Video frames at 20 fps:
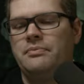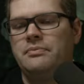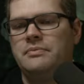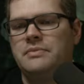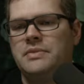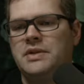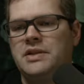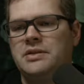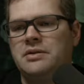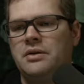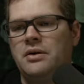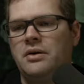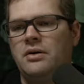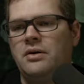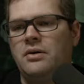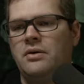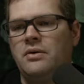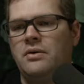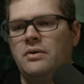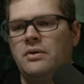
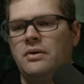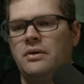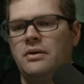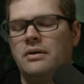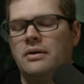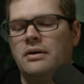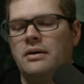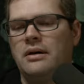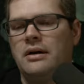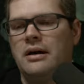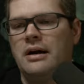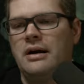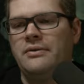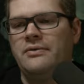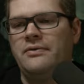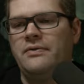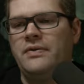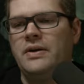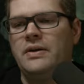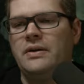So I
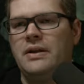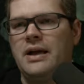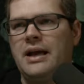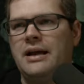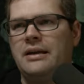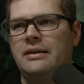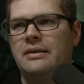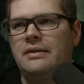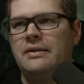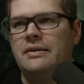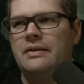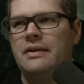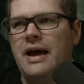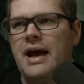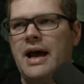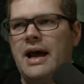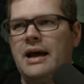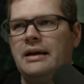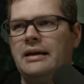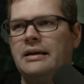feel like
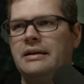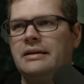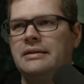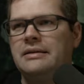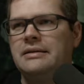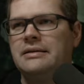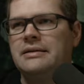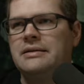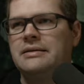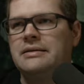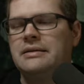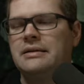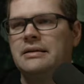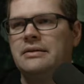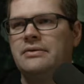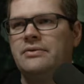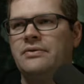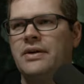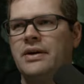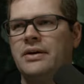that is
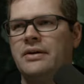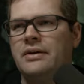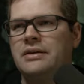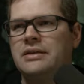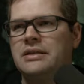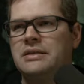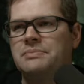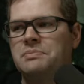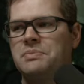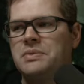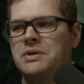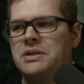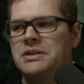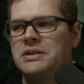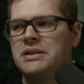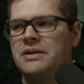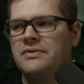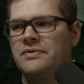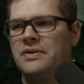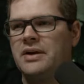a very
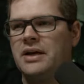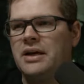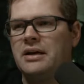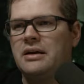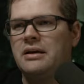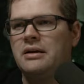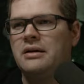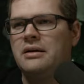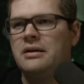specific